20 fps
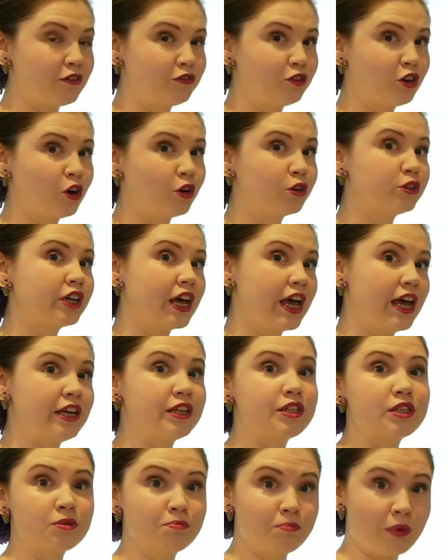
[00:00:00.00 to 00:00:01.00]
I've got a
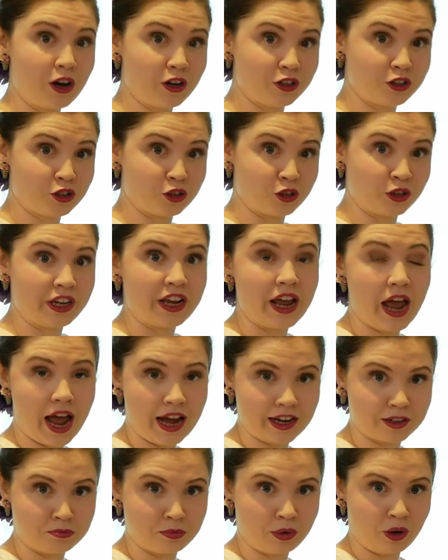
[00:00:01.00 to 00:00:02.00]
spartery
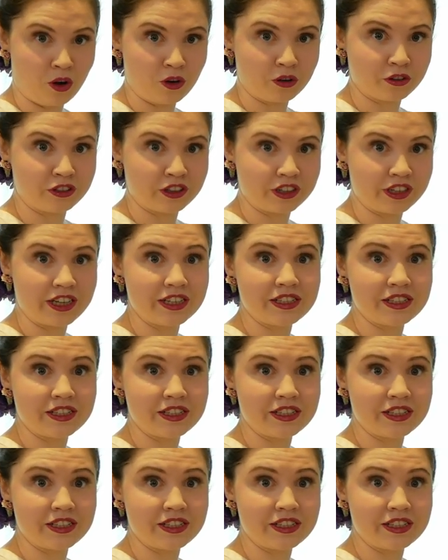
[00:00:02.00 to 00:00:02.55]
hat block that